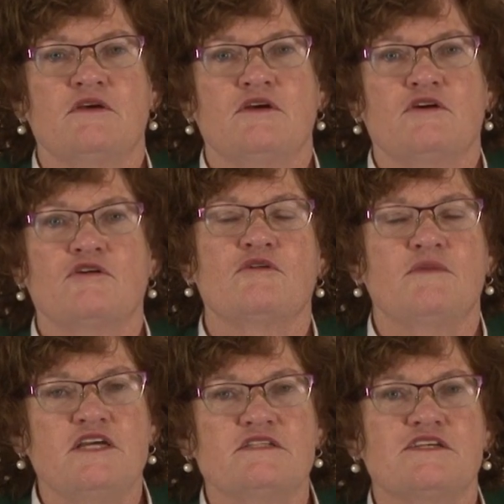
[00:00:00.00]
her
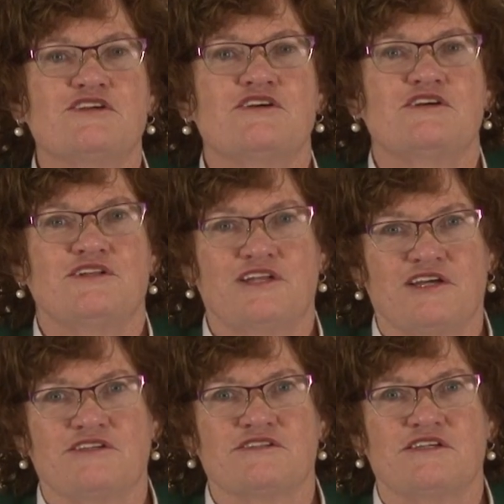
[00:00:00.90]
amazing
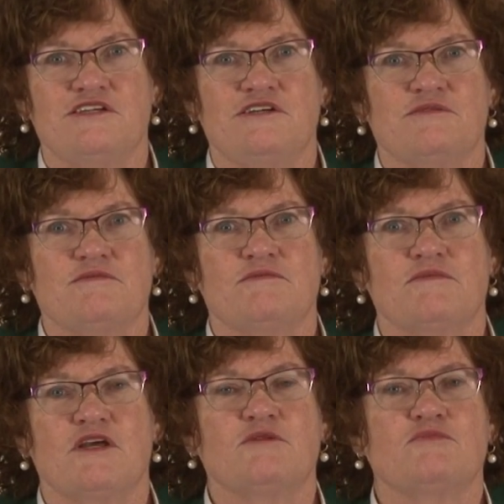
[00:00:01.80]
legacy,
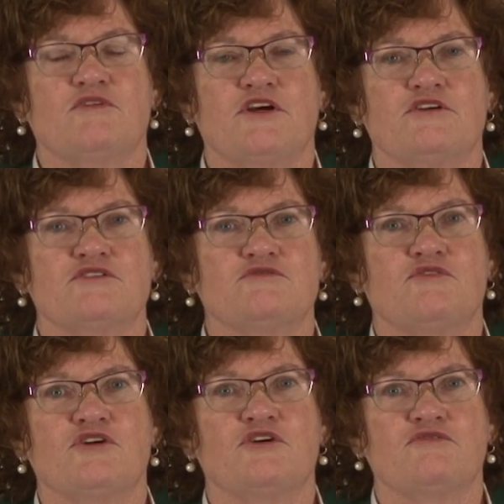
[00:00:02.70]
and prayers
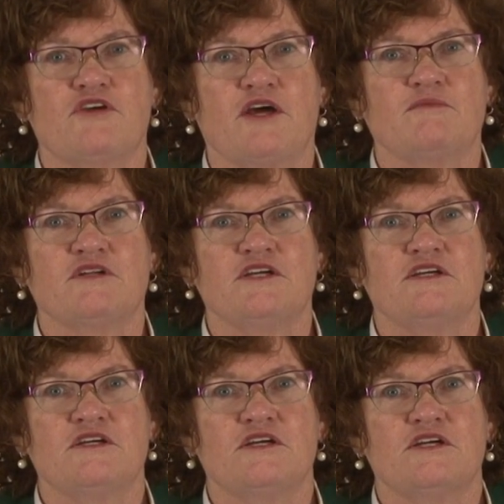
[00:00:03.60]
for her family
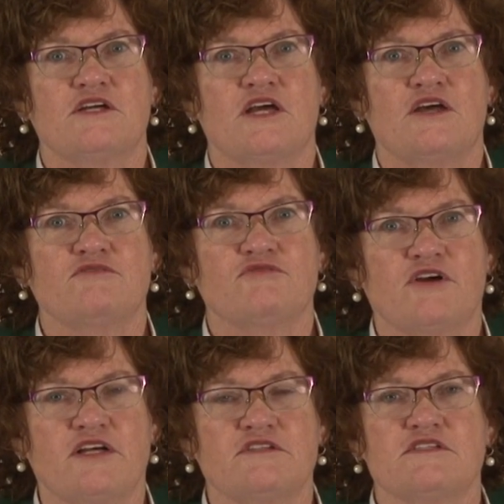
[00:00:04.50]
and
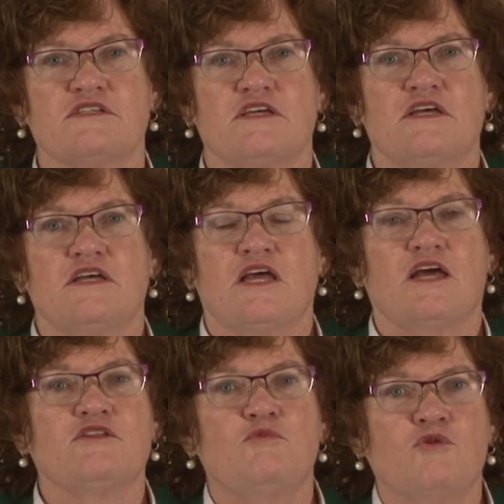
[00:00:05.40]
friends,
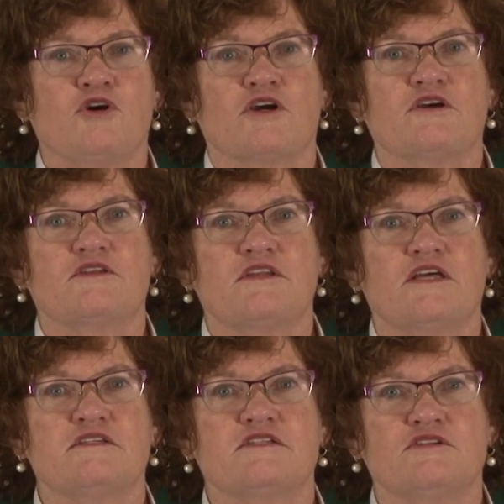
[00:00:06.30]
and the work
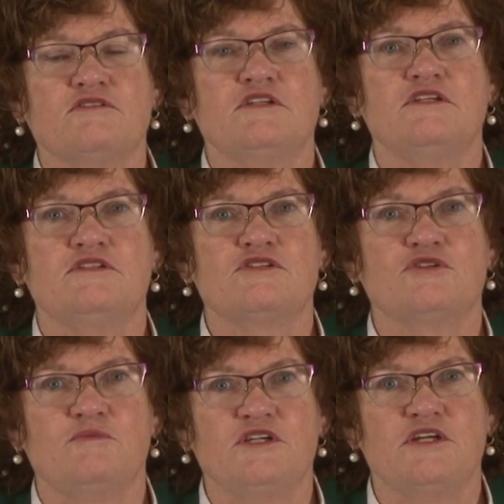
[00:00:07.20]
that still needs to
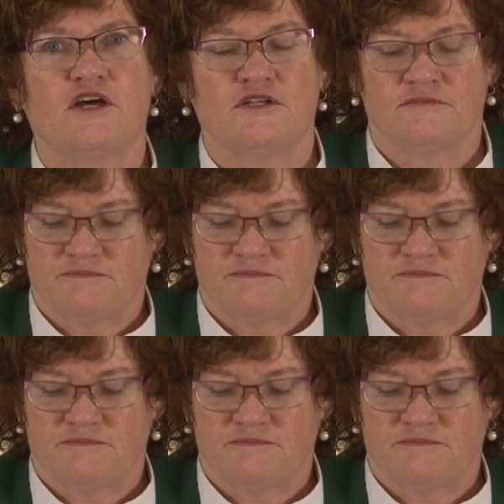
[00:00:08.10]
be done.